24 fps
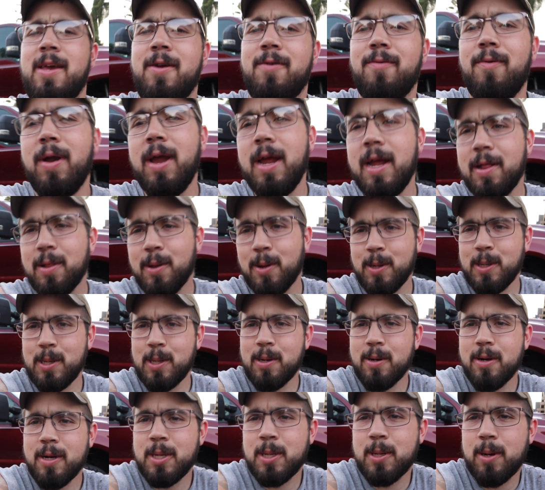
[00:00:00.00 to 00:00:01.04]
Wrangler
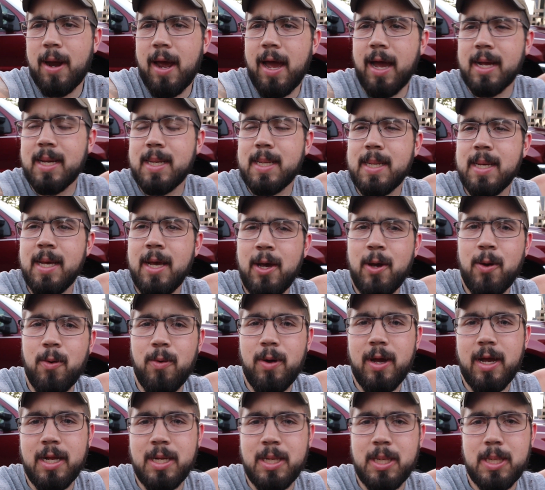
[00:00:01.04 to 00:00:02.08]
Duratracs,
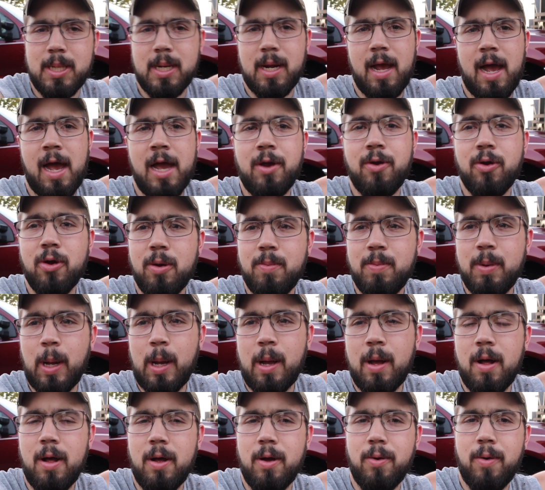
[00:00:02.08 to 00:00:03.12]
which I grew up in
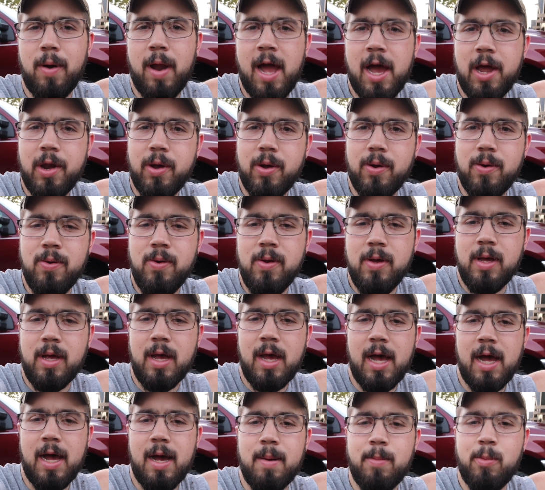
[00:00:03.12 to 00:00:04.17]
Colorado,
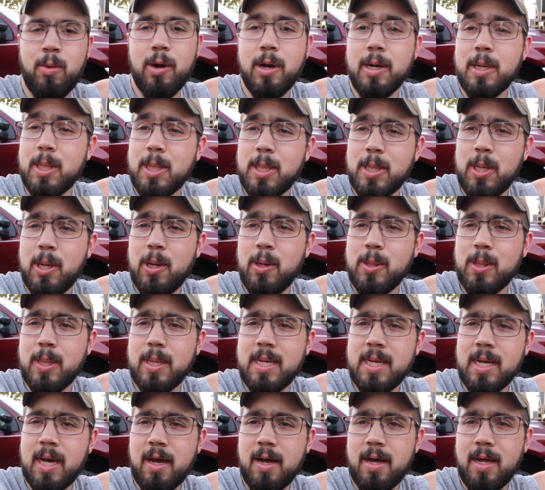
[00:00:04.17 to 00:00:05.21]
where it snows a
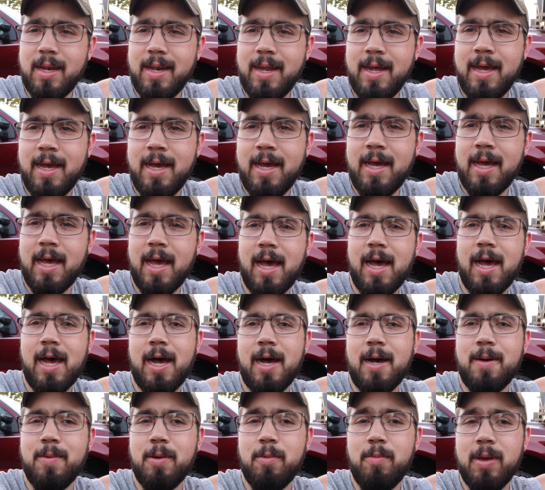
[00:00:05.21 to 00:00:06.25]
ton,
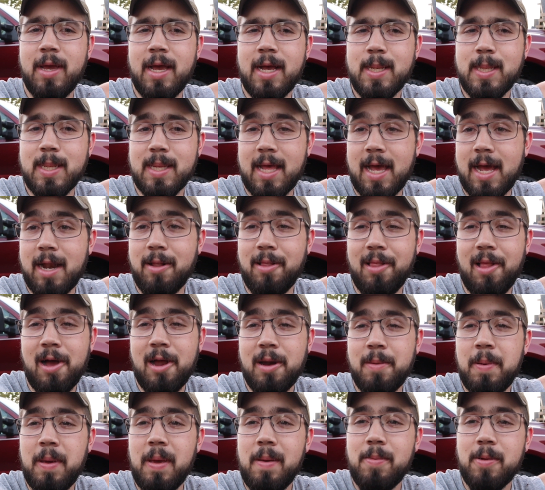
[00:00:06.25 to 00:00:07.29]
and because of that, a lot
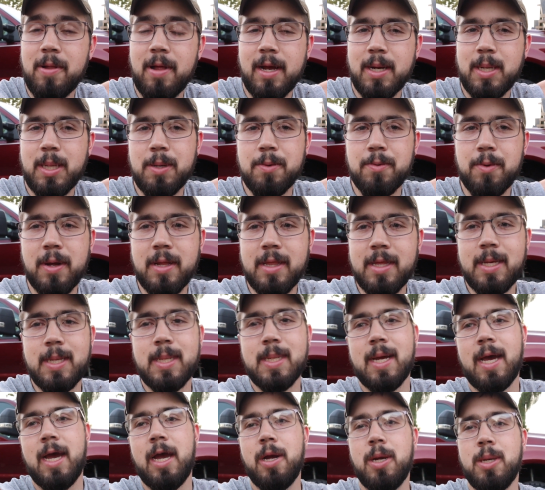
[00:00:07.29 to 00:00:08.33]
of people actually run these
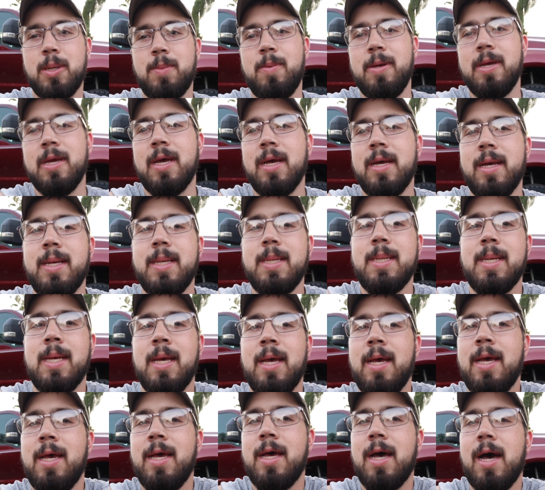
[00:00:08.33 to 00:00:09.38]
tires because
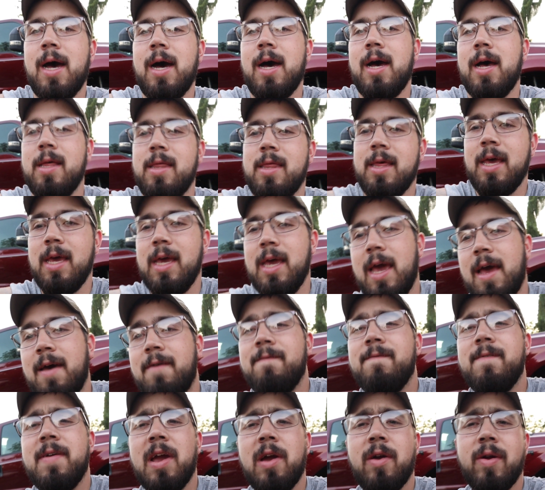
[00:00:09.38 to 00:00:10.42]
they have
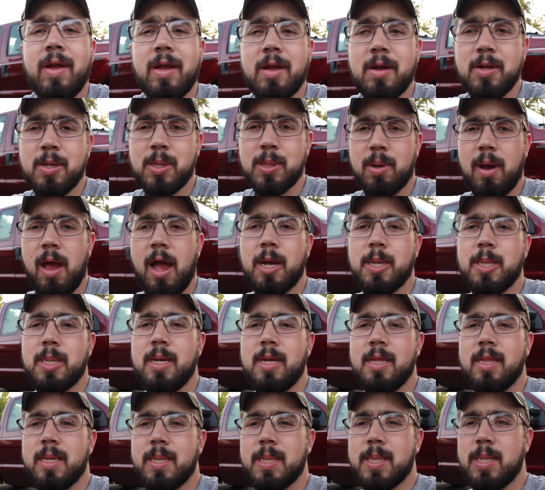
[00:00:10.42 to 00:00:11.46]
very good traction
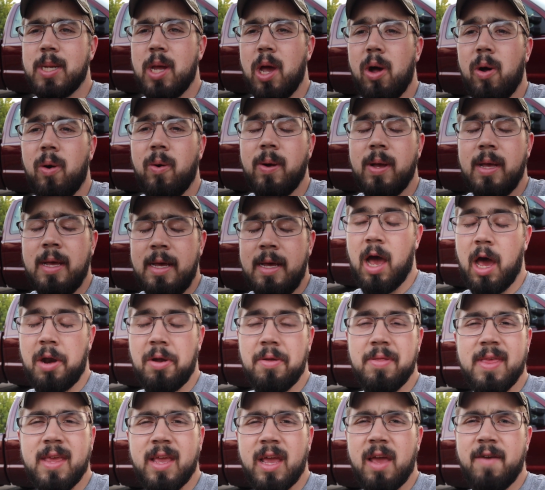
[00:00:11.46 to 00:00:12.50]
in the snow. I
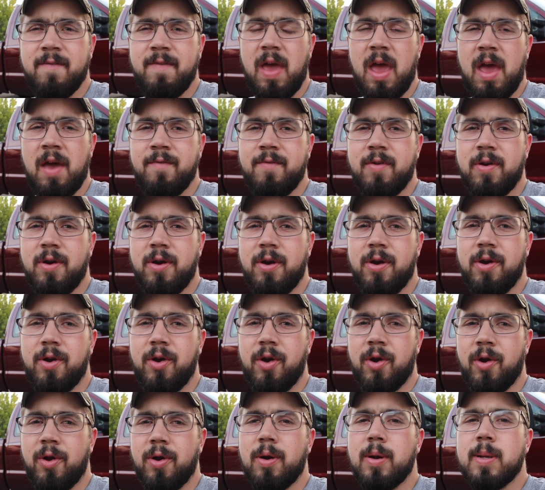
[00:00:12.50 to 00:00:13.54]
don't think I've ever
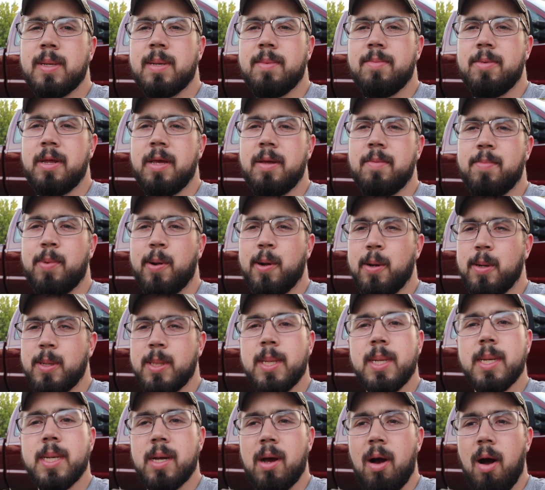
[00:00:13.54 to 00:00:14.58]
heard somebody in
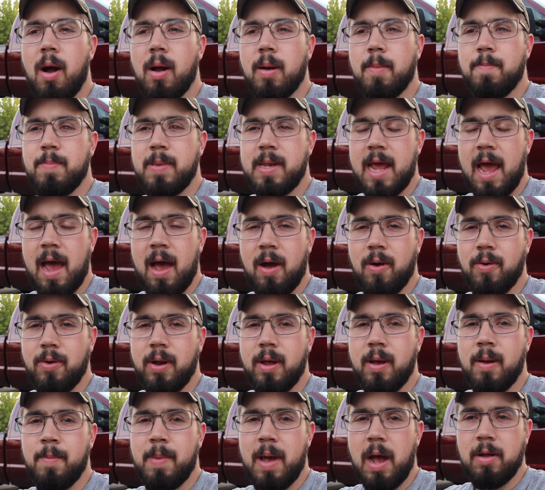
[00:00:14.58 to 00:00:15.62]
person talk down
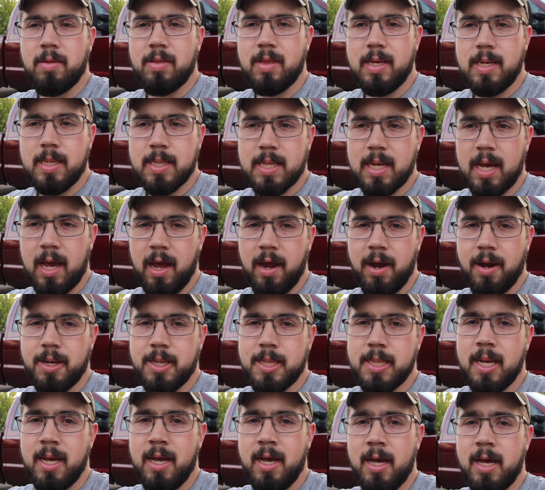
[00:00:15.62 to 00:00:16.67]
about these
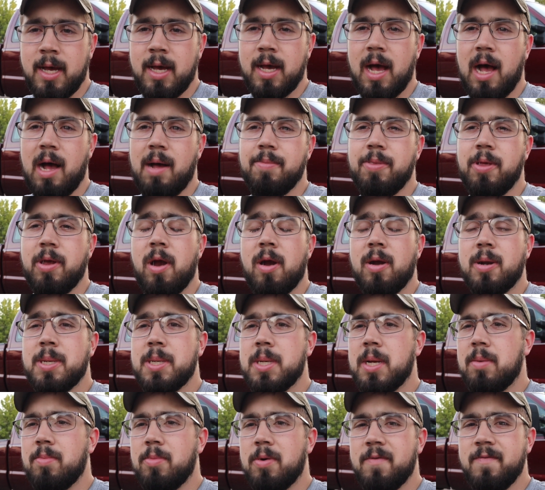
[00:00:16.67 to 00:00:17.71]
tires. There are
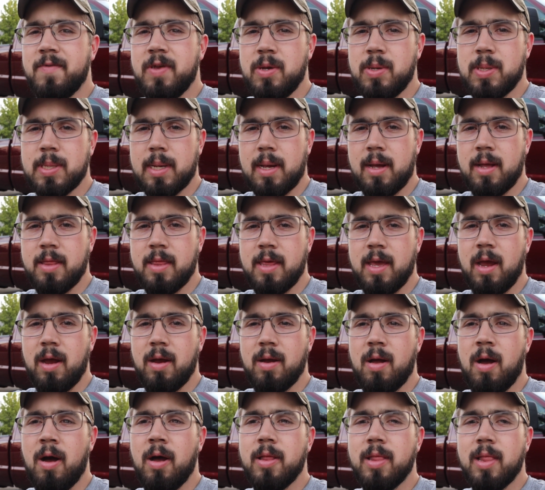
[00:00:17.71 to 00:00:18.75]
some reviews
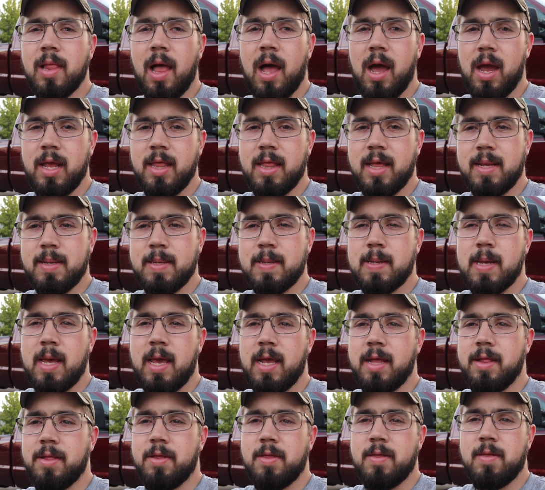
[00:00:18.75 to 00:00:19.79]
online that's
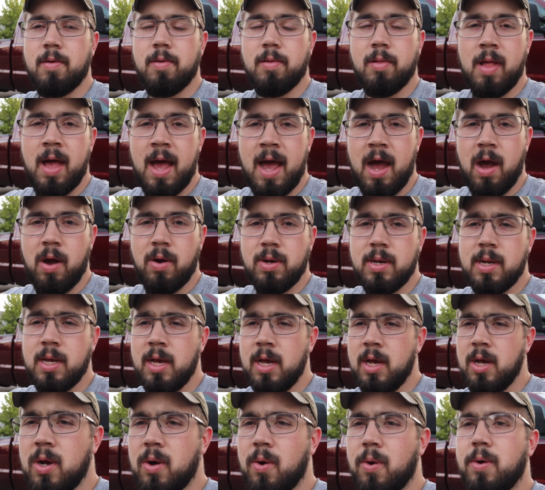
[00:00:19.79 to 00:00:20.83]
saying that they're loud
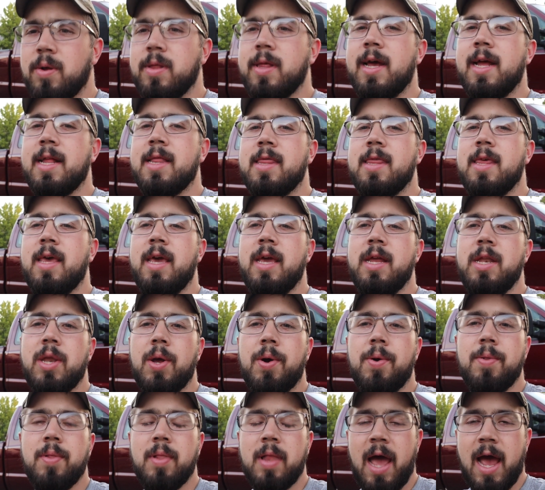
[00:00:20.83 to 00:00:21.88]
or that they
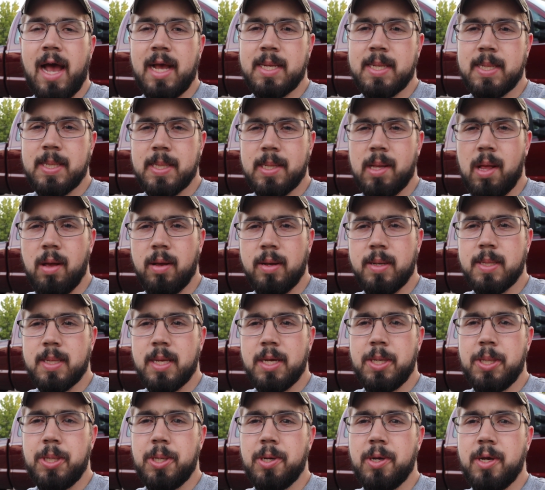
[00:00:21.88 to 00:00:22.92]
don't last as long as
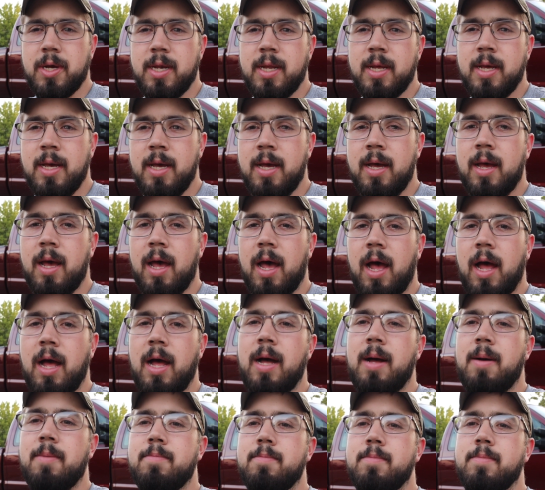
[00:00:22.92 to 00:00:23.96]
they should,
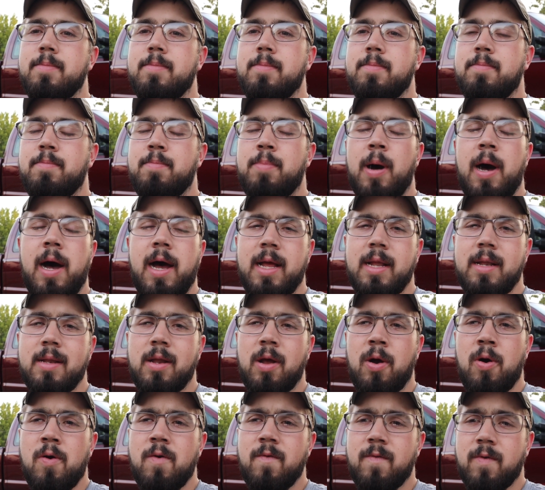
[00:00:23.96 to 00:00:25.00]
but
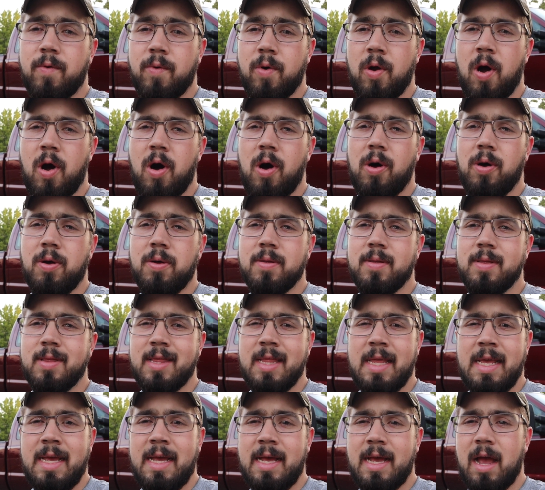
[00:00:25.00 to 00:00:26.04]
overall,
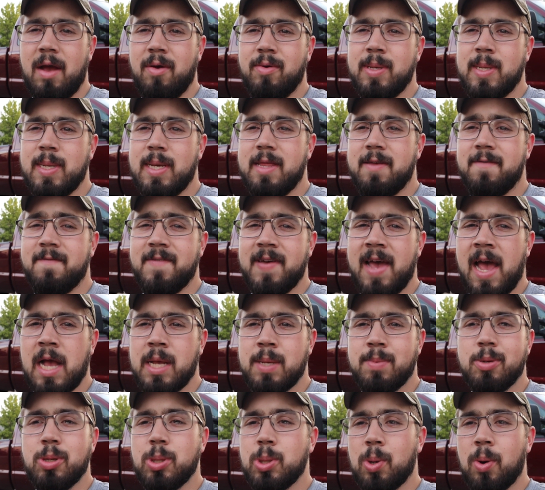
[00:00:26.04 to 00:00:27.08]
I would say the
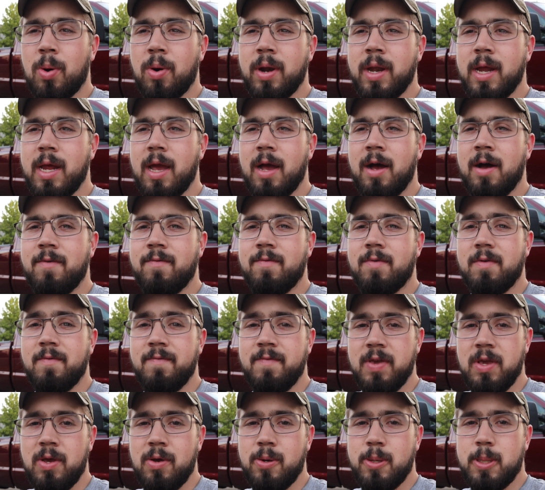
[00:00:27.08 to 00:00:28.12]
vast majority of
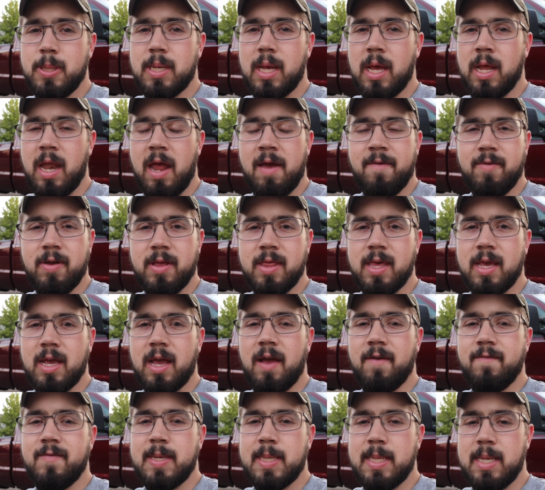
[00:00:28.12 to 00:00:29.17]
reviews and everything
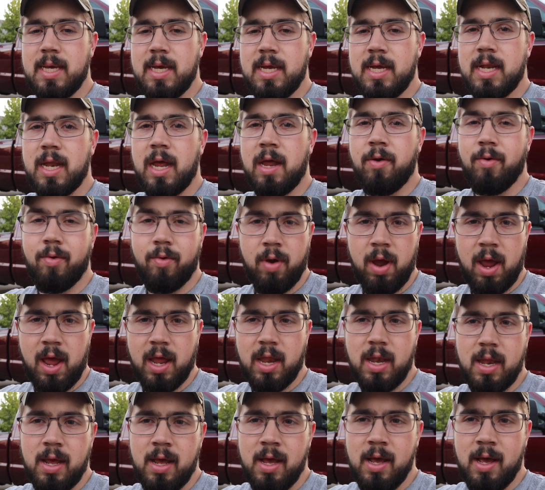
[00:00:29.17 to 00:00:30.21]
I've seen and
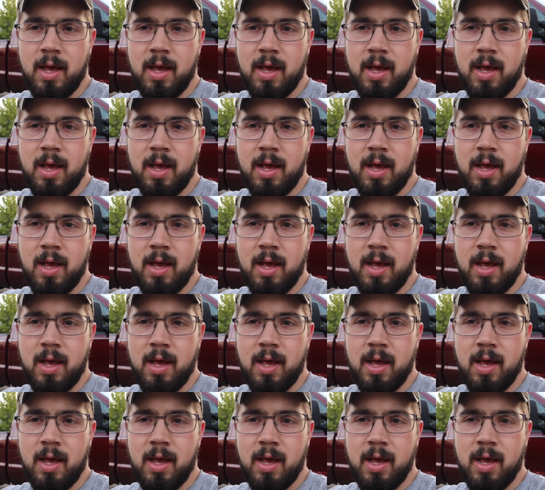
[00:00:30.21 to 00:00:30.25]
read,